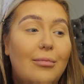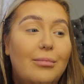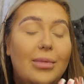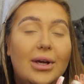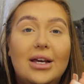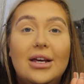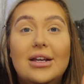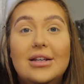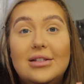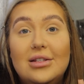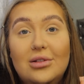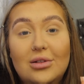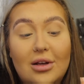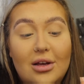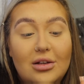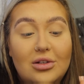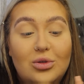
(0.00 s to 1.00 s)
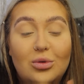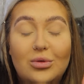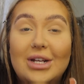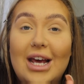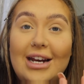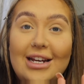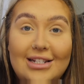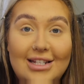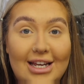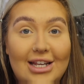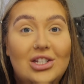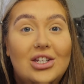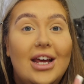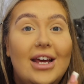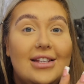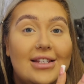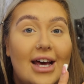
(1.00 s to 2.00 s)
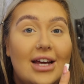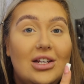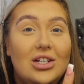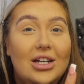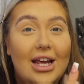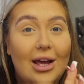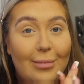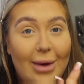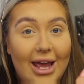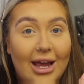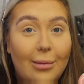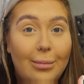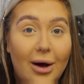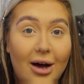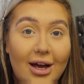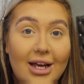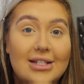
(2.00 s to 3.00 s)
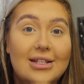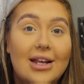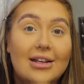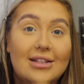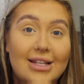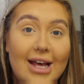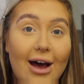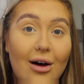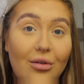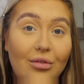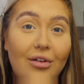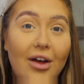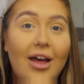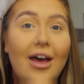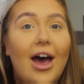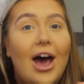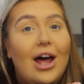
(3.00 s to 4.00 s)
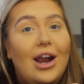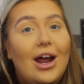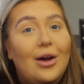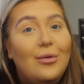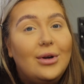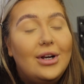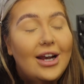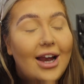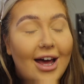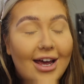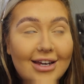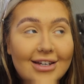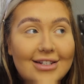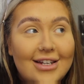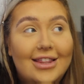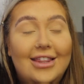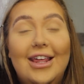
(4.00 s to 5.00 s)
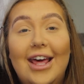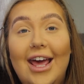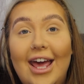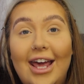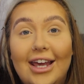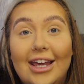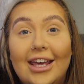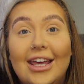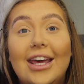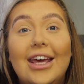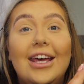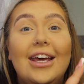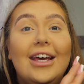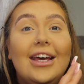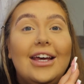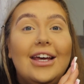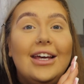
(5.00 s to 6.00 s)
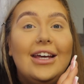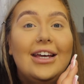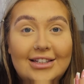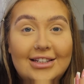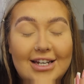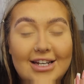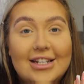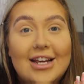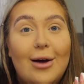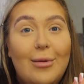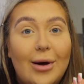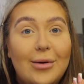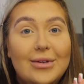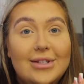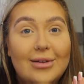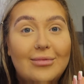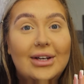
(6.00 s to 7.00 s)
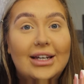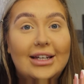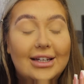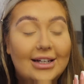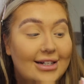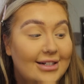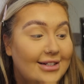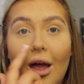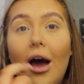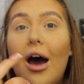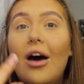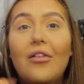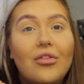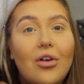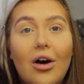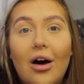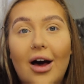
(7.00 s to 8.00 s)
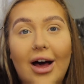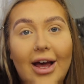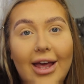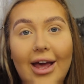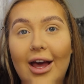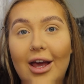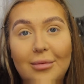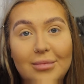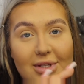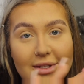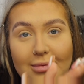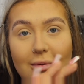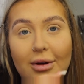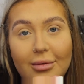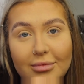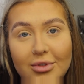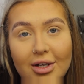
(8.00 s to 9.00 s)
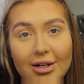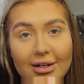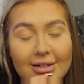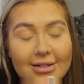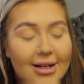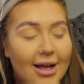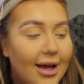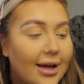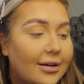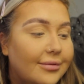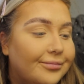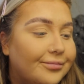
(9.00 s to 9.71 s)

because Jordana Ticia is actually a makeup artist herself, and I would like to think she'd come up with something good. I've got high hopes is what I'm trying to say.